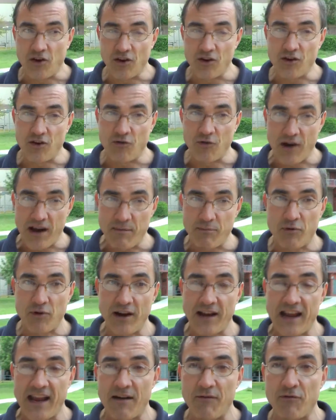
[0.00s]
good grade
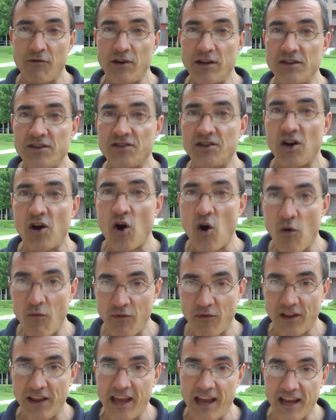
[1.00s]
point average,
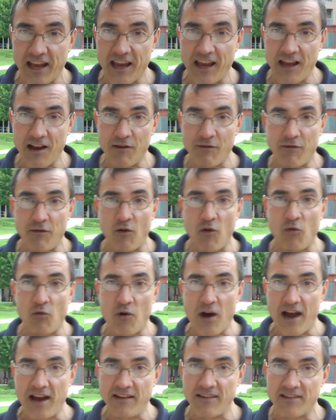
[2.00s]
hopefully I can get a full
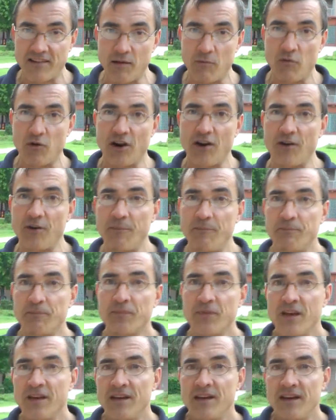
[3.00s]
ride somewhere,
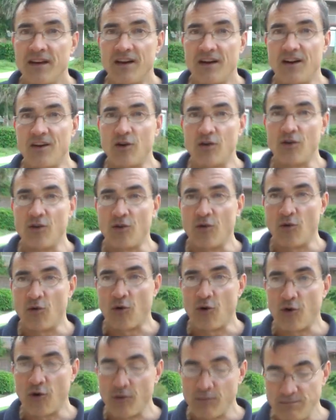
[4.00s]

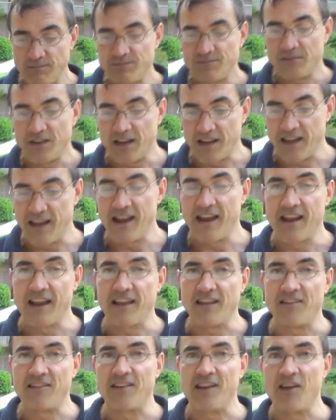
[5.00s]
or again,
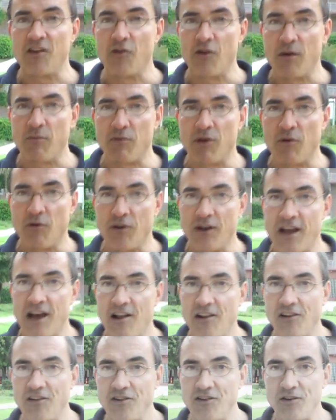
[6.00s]
I could stay here at Broward
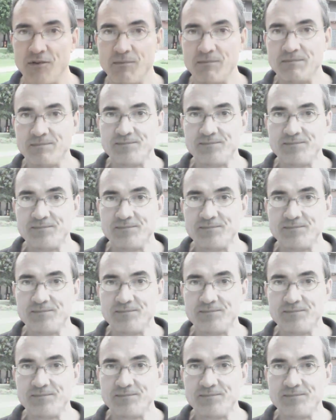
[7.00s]
College.